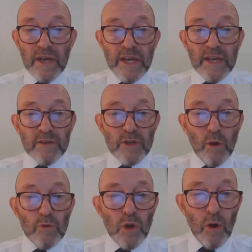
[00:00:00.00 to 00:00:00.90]
He can
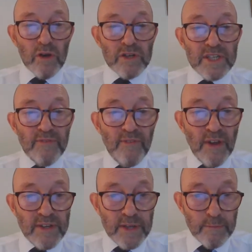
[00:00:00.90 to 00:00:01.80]
no longer
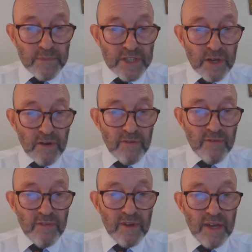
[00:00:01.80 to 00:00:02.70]
defend himself.
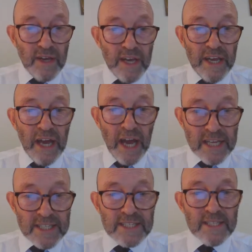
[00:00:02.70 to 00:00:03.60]
He
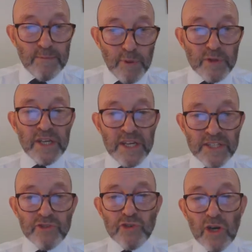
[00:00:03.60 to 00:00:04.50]
has to put
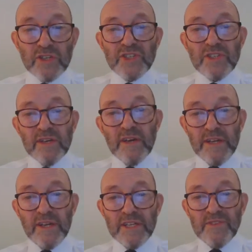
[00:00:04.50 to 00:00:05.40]
his trust
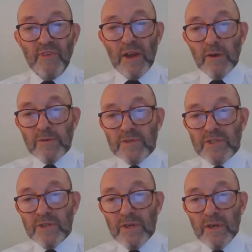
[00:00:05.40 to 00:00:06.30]
in his
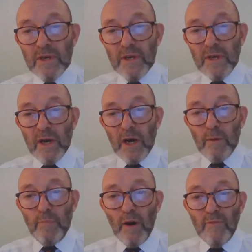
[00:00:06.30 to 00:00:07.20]
fellows.
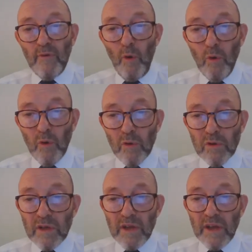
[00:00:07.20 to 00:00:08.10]
Above all,
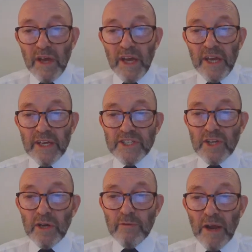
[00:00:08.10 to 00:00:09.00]
he is
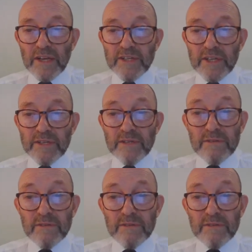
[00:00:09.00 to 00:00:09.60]
directed